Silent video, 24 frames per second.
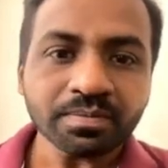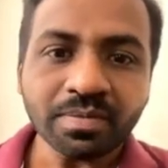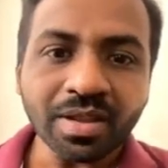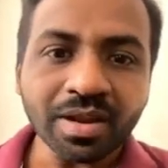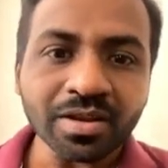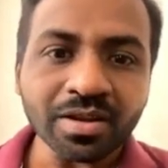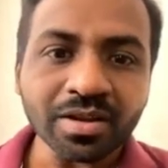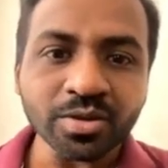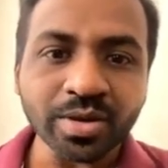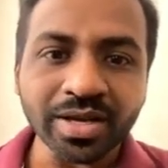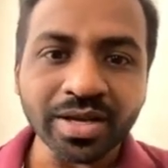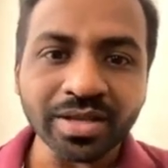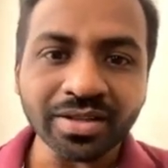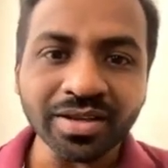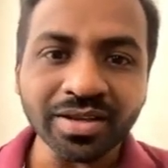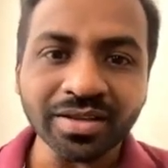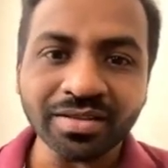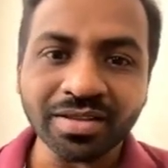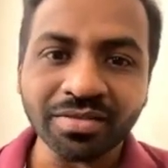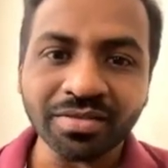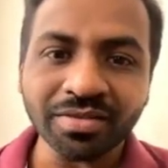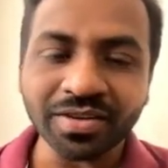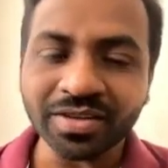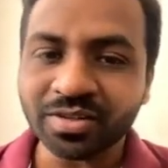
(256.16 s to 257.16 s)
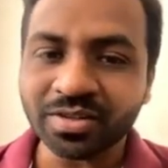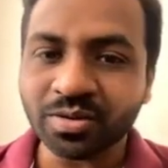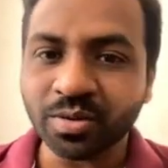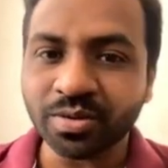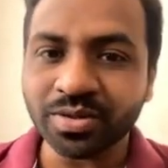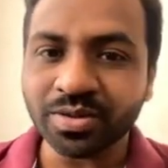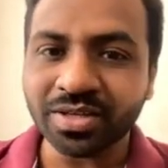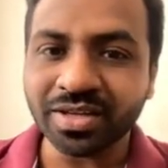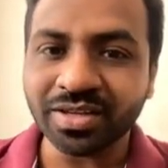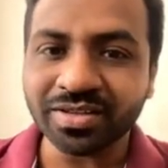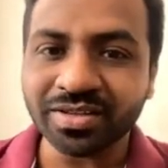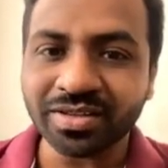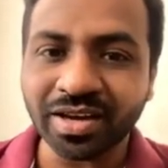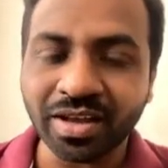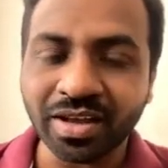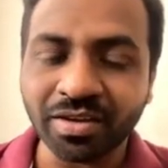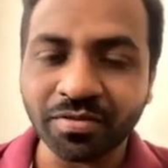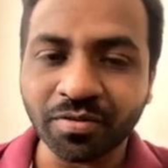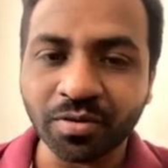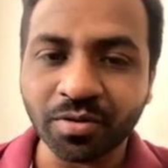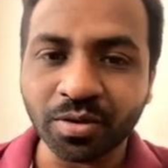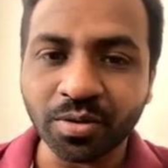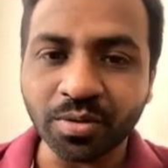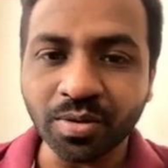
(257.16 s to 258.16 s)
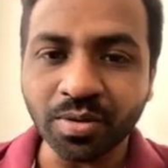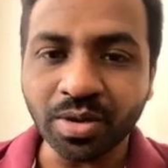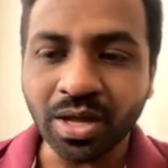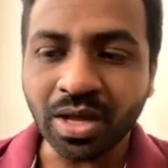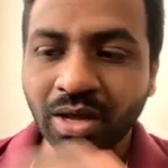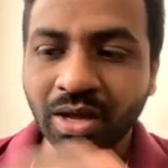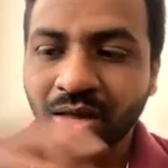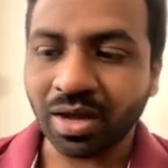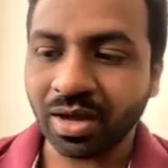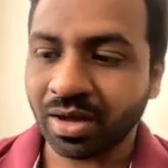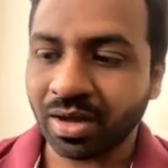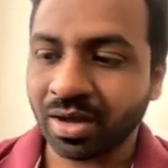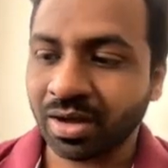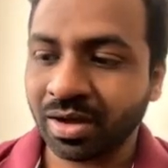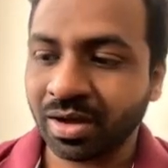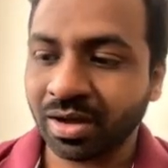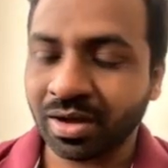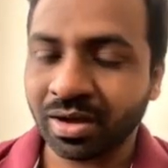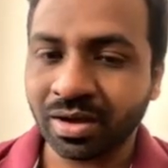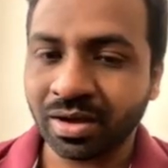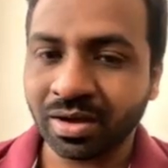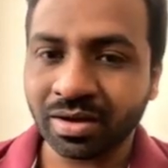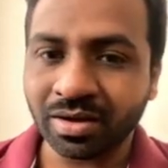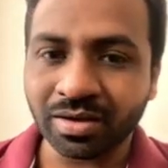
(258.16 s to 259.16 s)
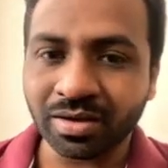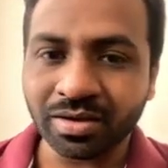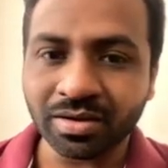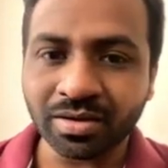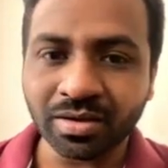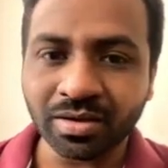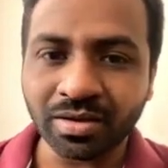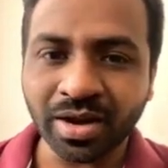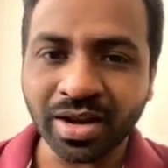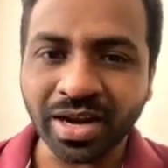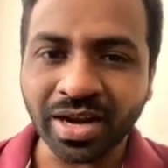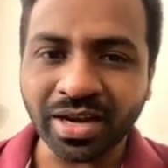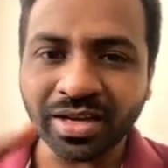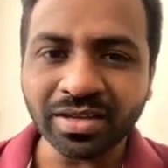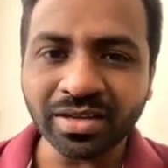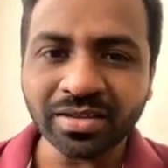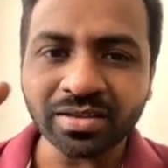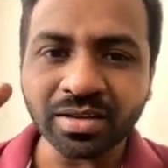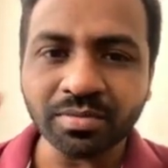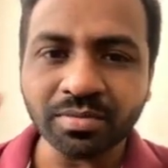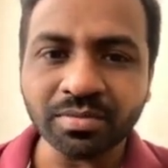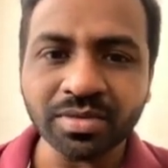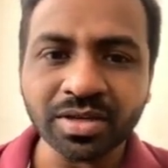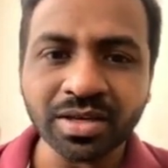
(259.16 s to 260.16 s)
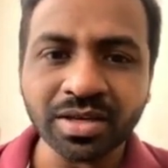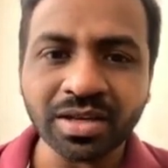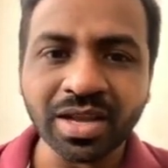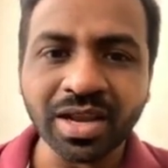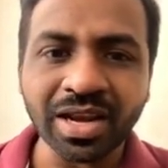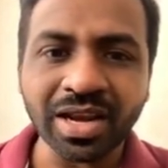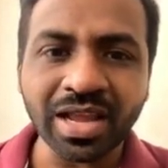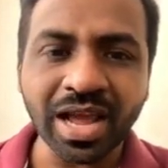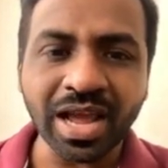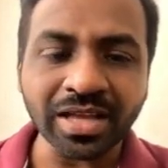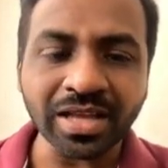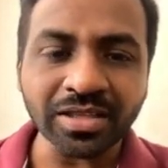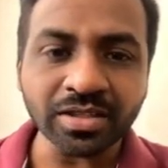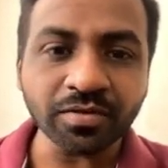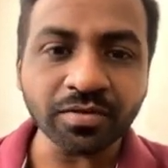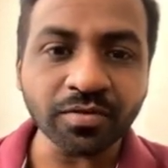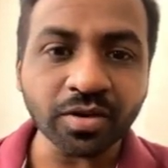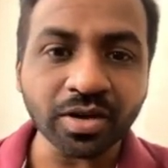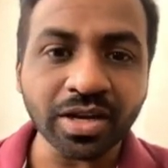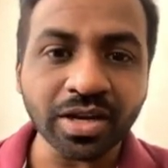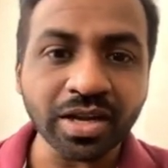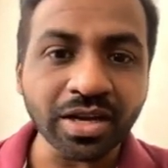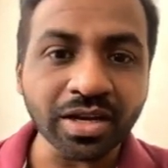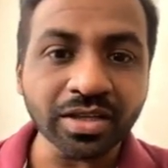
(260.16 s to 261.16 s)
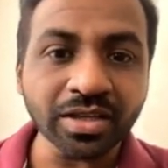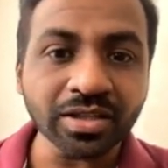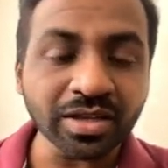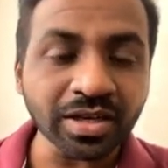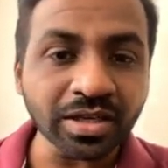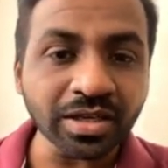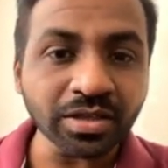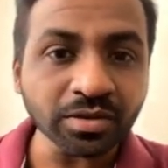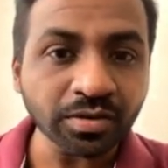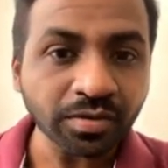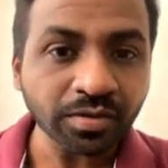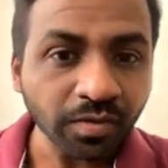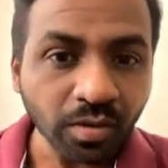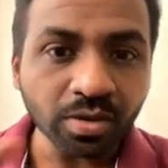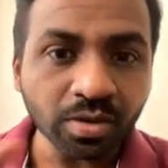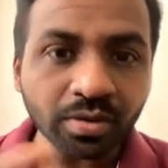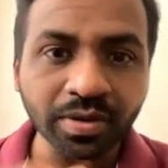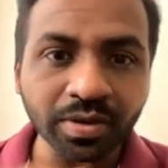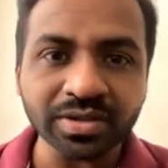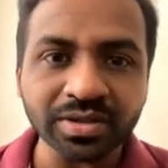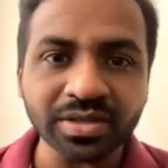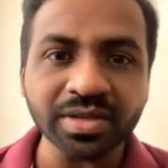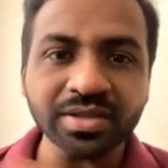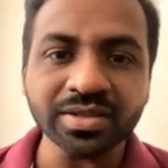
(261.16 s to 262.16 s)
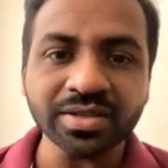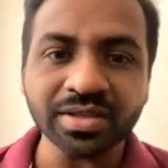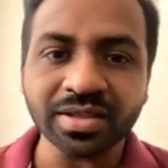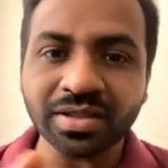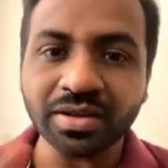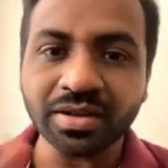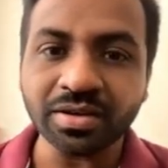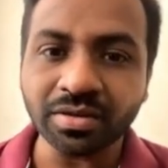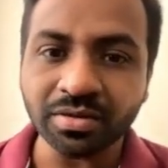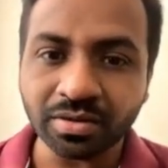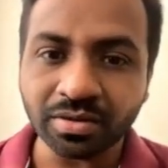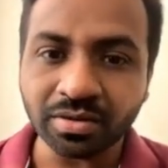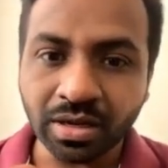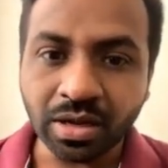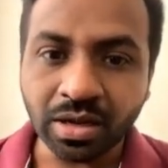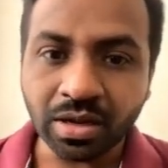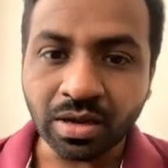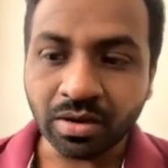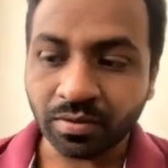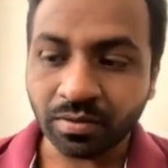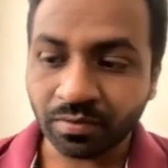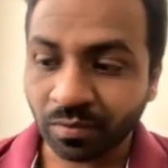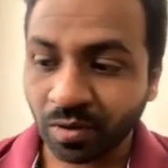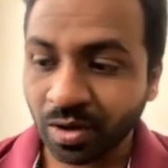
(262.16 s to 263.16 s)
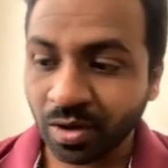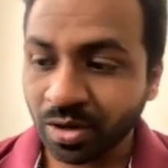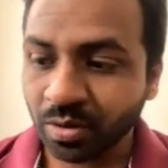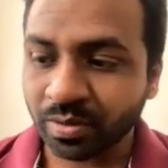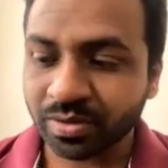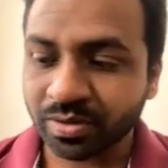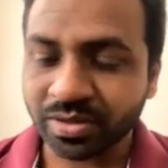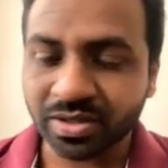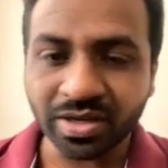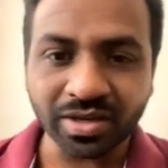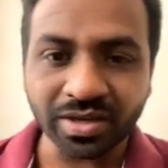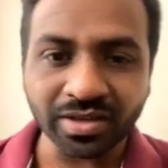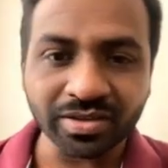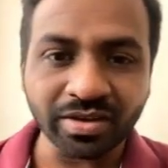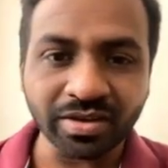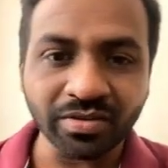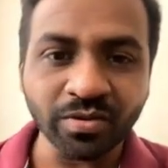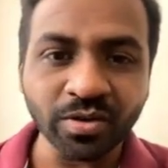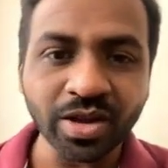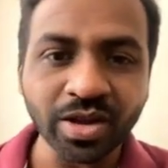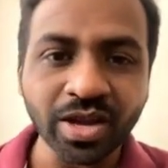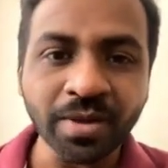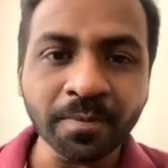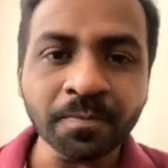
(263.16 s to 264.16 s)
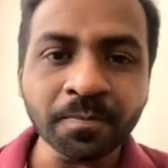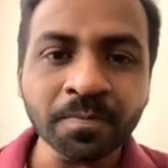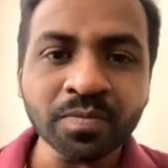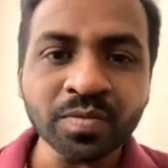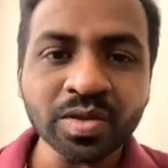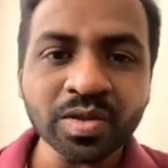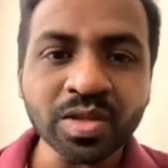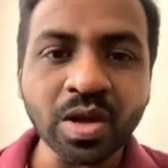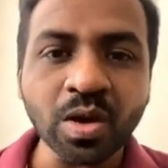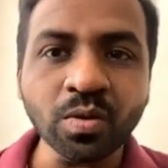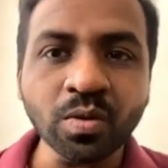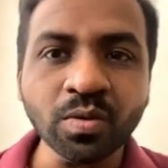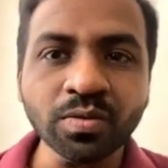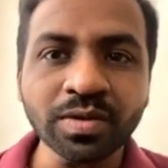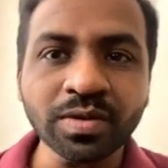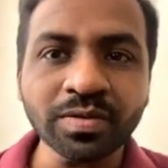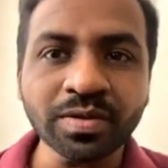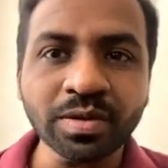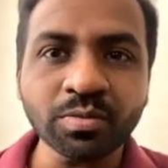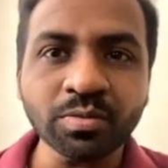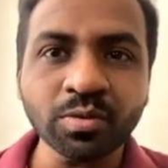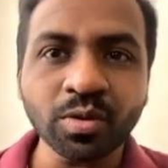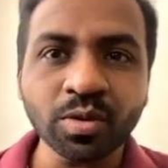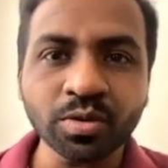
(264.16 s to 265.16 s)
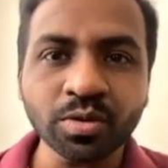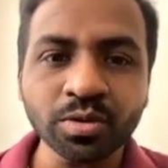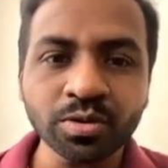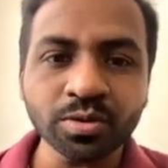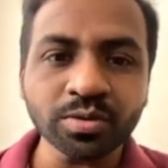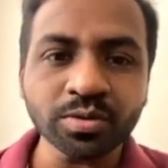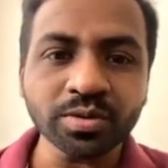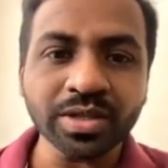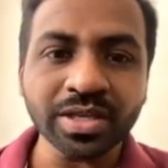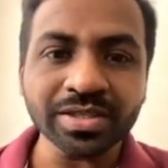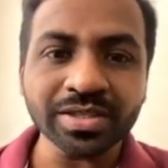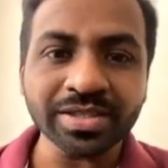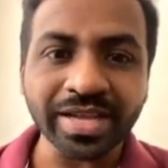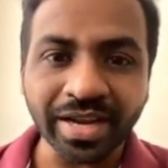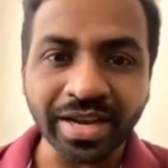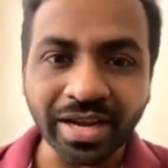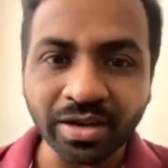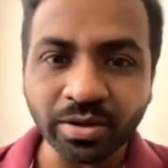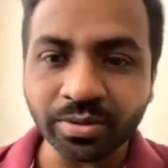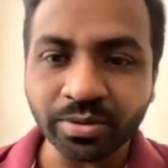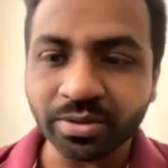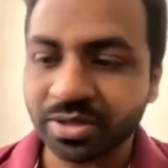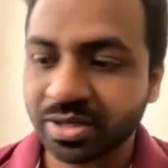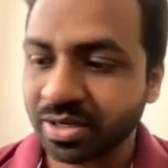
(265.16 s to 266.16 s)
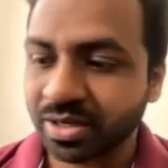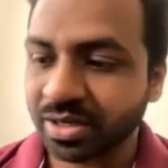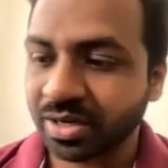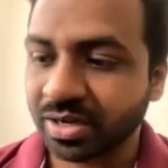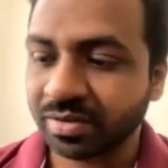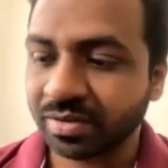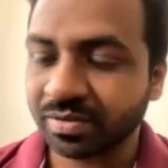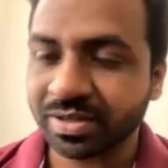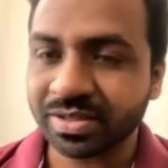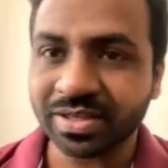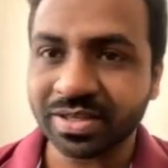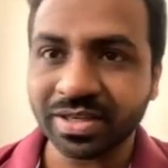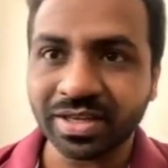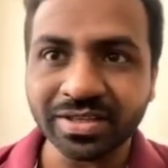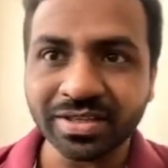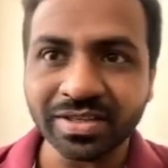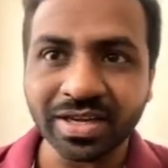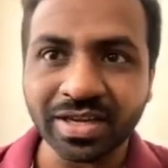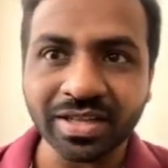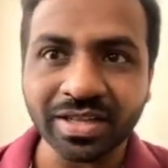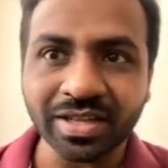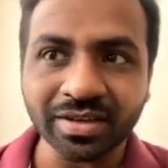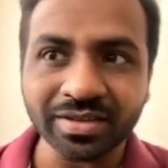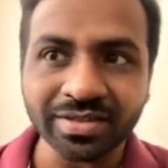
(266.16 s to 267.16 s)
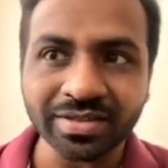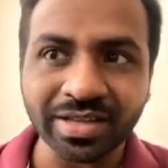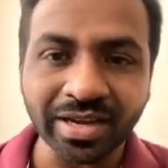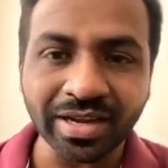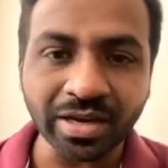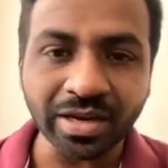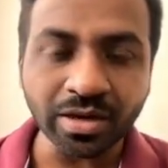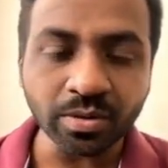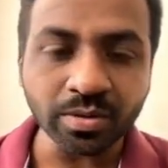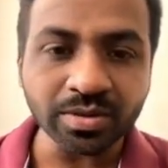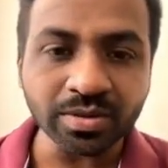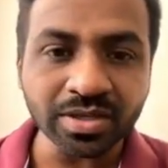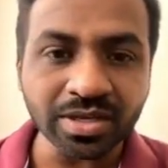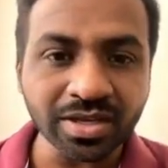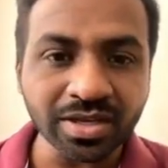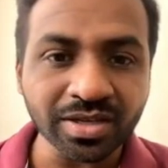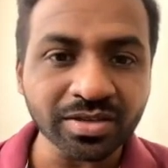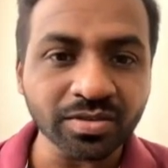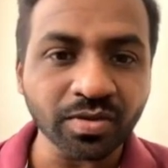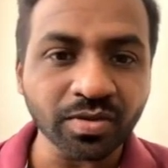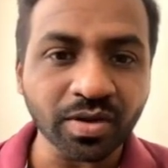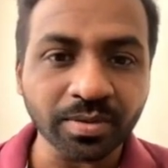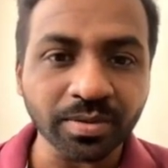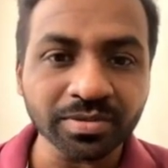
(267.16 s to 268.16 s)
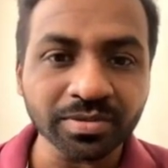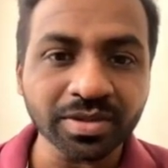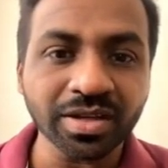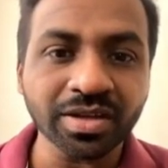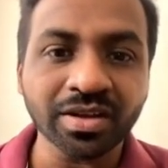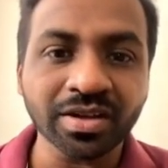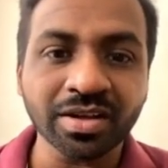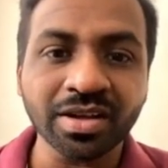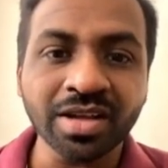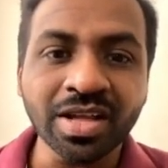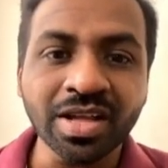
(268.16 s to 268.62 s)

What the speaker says: so I think the first question is clear for you. You are getting some nearly answer for nearly 3 to 4 questions in the one question itself. Okay, now we will move on to the second question in our series, and the second question is from the